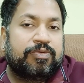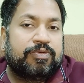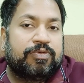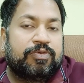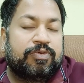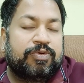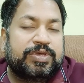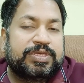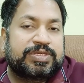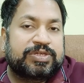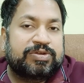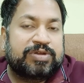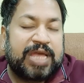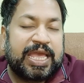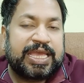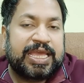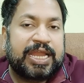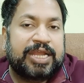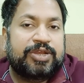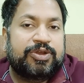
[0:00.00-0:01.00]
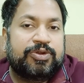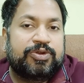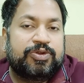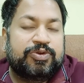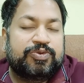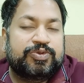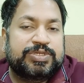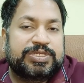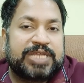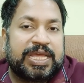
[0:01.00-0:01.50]
who is crying at your
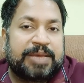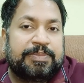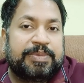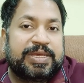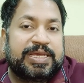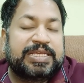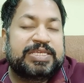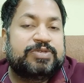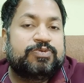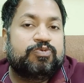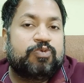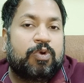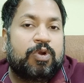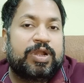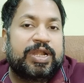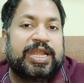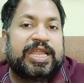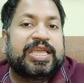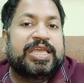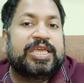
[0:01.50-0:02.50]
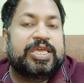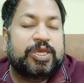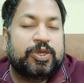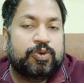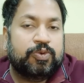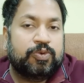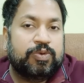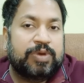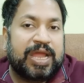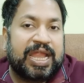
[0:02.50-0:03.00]
doorstep is warning you